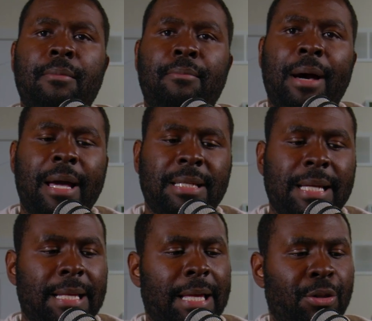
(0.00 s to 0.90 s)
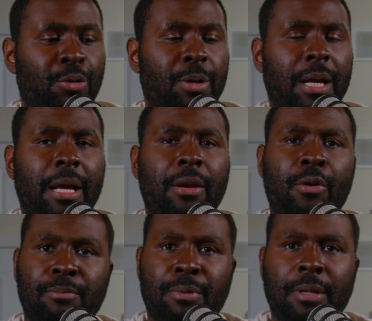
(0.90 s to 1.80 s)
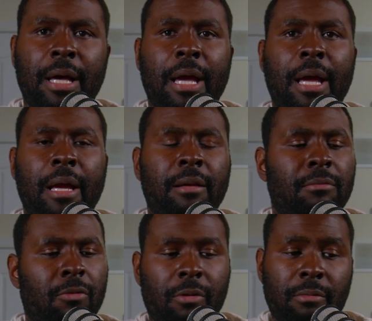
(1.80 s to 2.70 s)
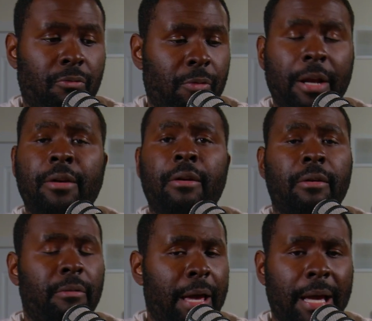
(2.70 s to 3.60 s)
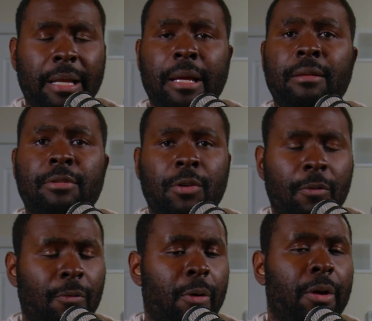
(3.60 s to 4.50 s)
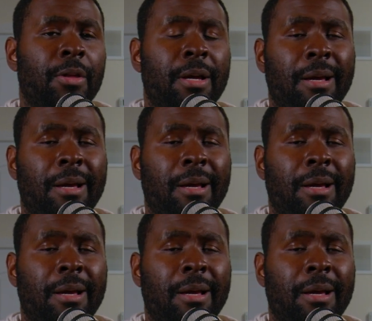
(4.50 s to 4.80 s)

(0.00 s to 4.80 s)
by saying that you can play or render, edit, so forth,